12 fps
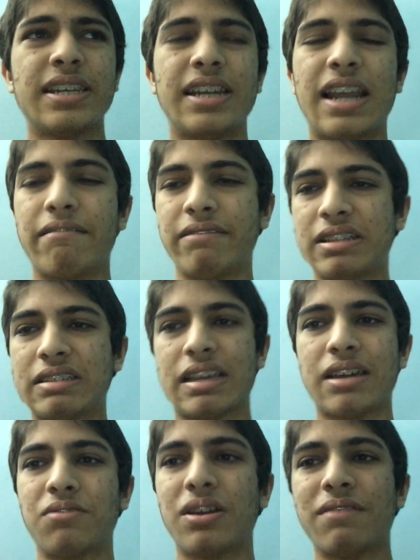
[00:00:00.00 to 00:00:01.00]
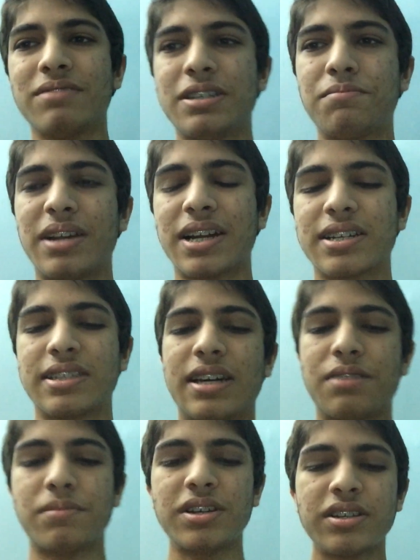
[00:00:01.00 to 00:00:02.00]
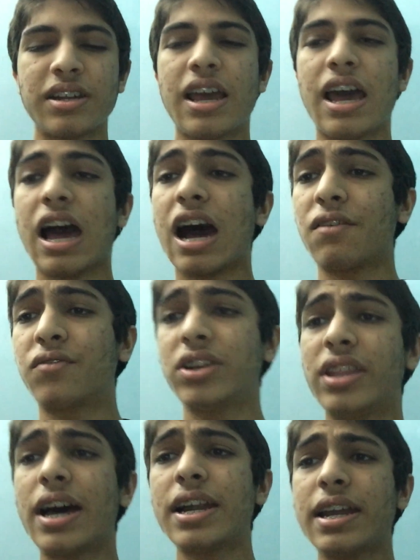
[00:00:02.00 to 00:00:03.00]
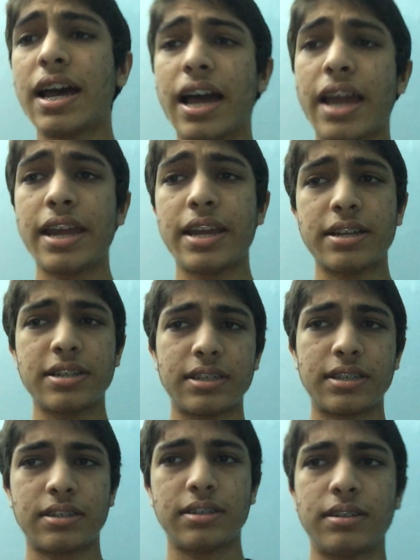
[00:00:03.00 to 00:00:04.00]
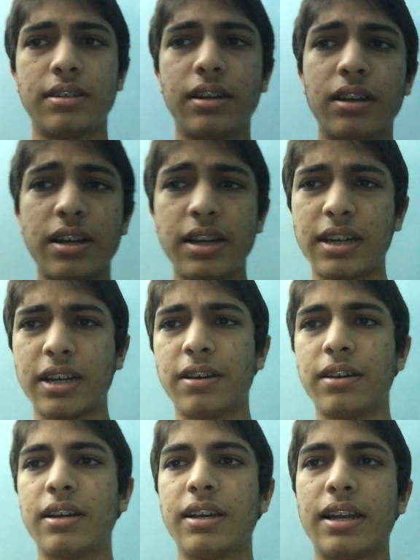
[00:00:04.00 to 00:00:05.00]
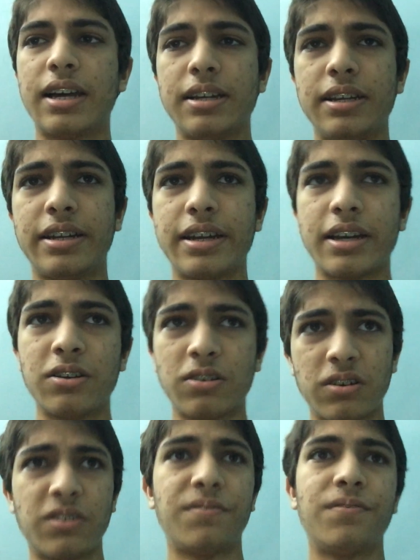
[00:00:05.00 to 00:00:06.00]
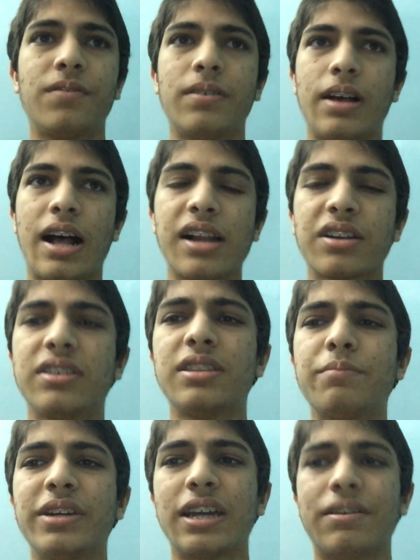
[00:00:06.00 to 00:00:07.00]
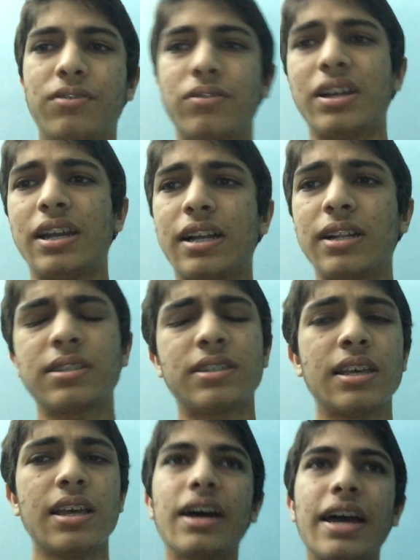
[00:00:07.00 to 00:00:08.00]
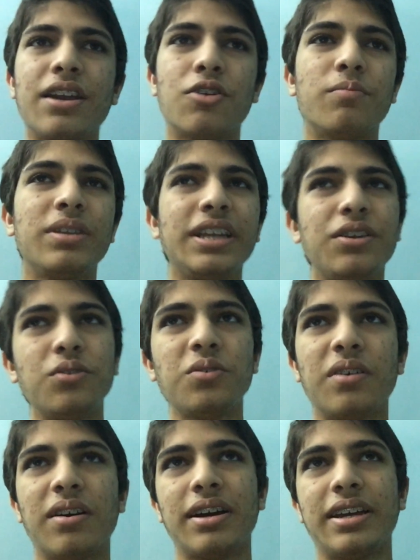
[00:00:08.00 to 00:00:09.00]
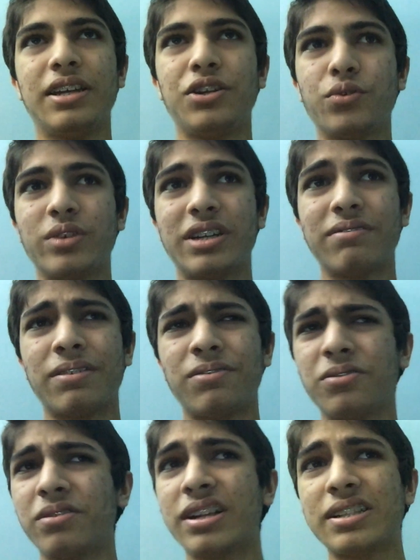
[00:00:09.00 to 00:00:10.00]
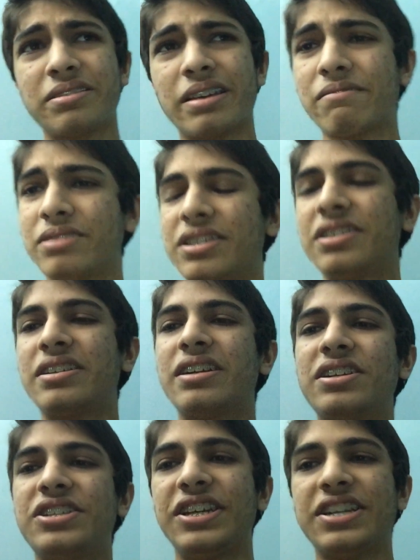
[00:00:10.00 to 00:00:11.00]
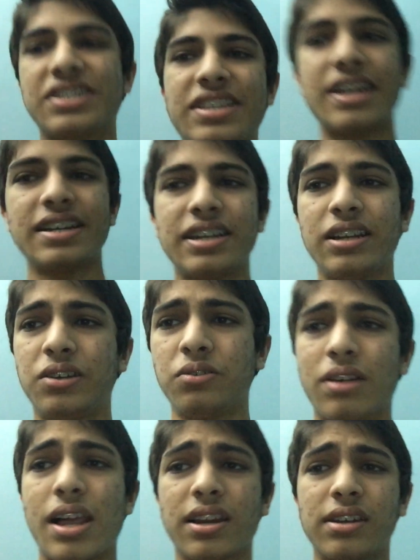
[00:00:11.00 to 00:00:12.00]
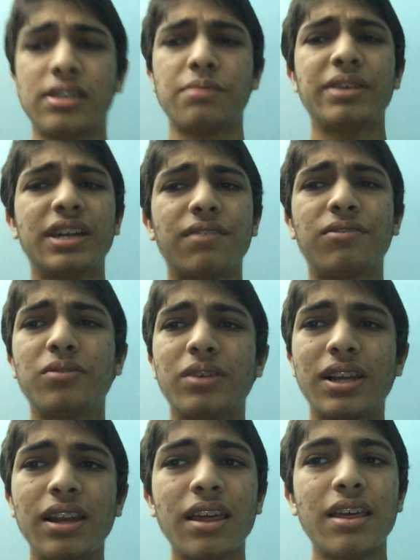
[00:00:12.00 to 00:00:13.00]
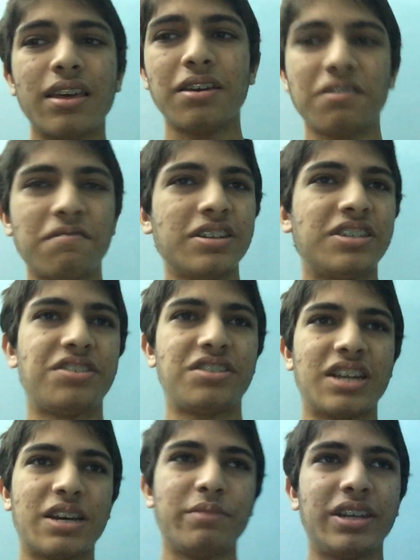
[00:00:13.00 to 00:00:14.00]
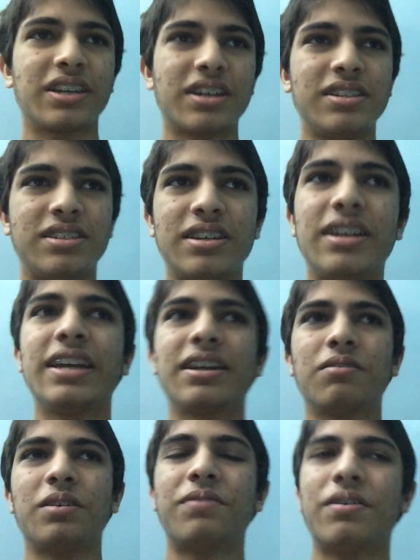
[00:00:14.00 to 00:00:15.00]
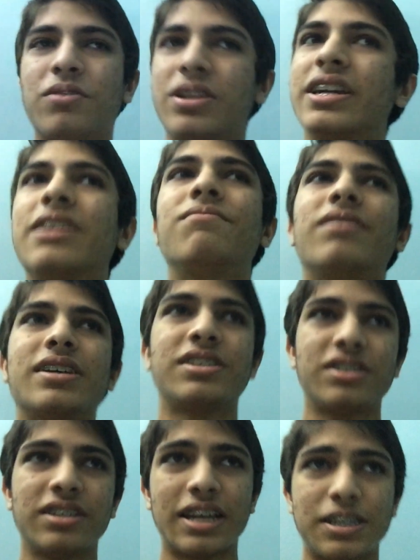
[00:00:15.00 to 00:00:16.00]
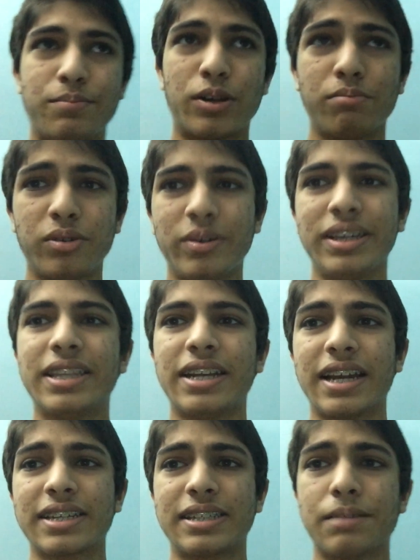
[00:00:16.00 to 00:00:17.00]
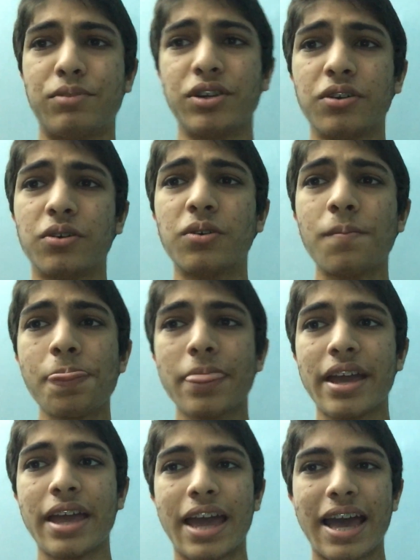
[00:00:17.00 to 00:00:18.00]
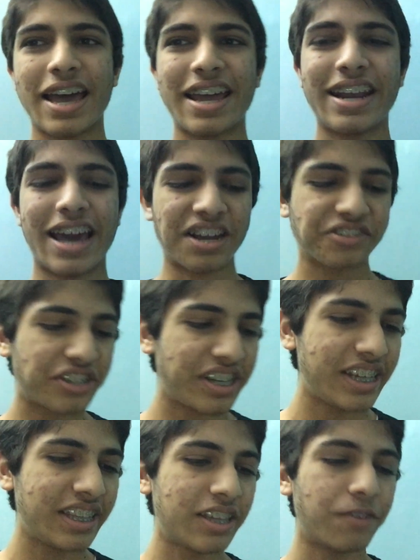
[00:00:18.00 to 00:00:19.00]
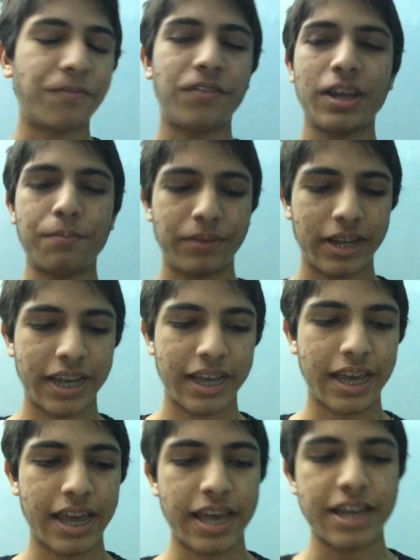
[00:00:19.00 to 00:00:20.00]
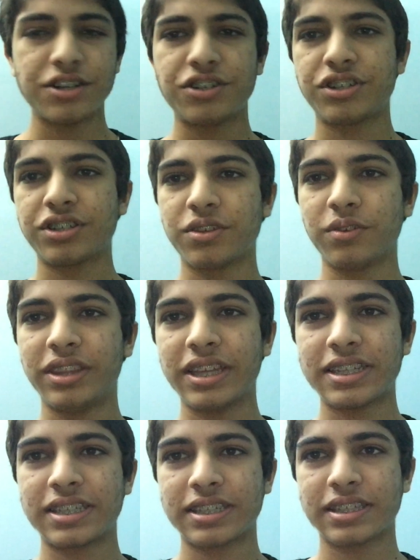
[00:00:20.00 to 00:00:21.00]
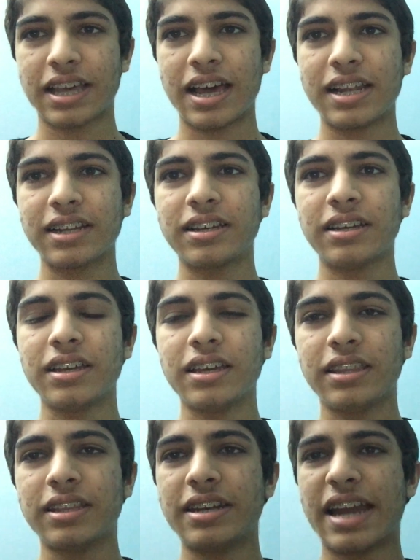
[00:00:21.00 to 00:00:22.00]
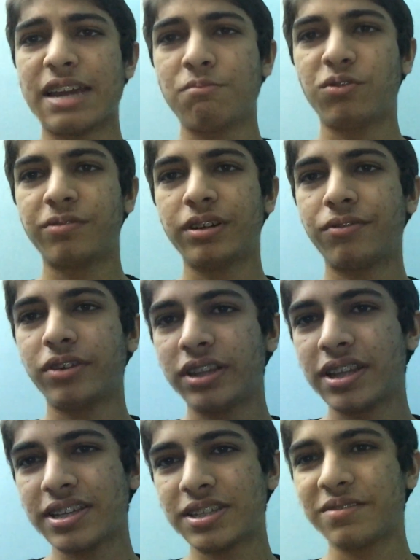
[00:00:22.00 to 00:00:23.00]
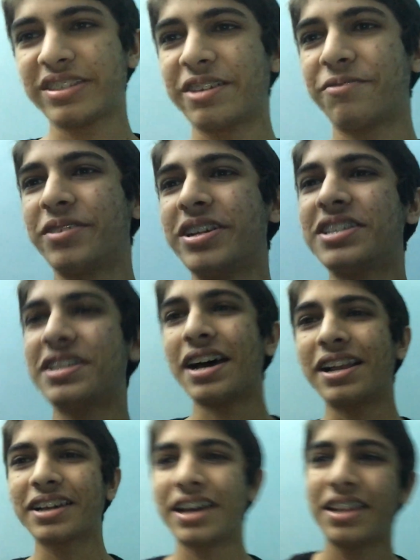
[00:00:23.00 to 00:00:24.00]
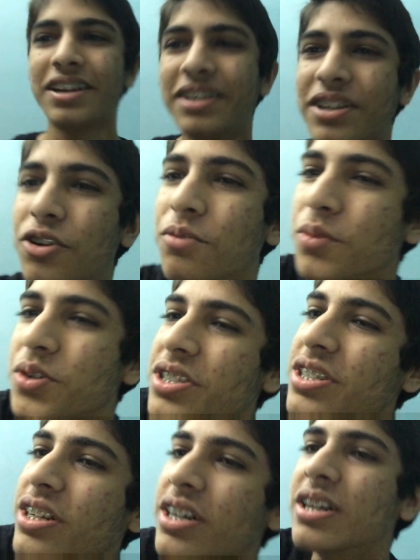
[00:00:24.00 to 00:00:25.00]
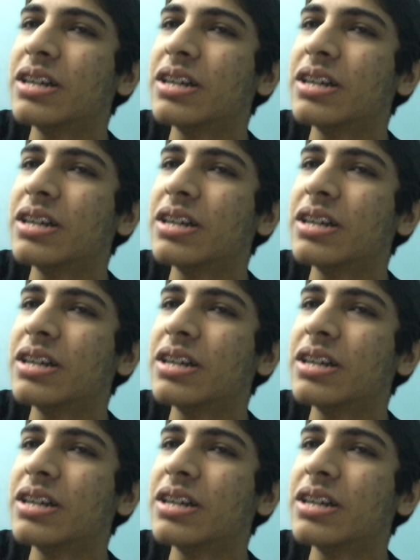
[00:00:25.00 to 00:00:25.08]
and 11s. I don't know, I wasn't practiced that much. After that I just learned a ton of algorithmic F2L algs. I normally do intuitive F2L, so I was just trying to change that into algorithmic F2L, which, I mean, considering if I want to get faster, that's probably the next step to go. And actually, the flipped edge, so this alg, the 9 mover for this was the first alg I learned in almost